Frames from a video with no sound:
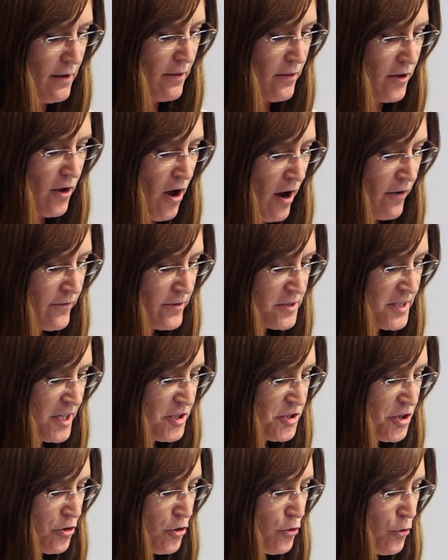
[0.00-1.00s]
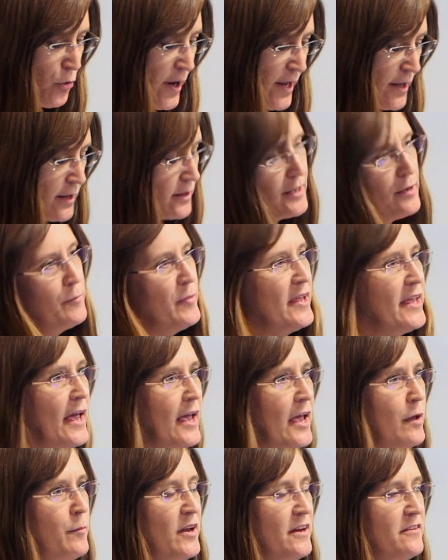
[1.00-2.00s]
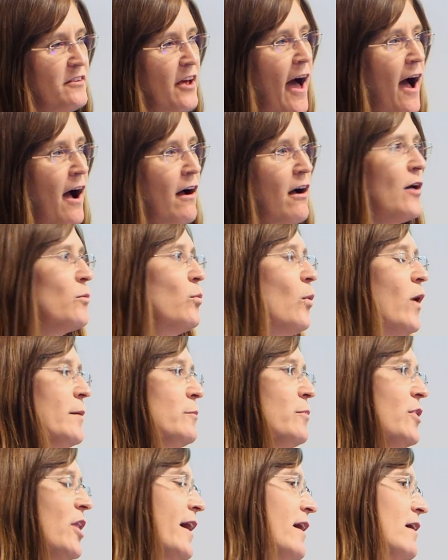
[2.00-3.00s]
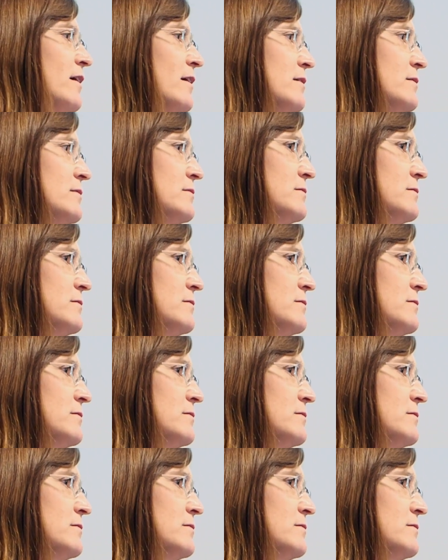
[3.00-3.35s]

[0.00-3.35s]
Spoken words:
the conversation quickly became an attack on one player.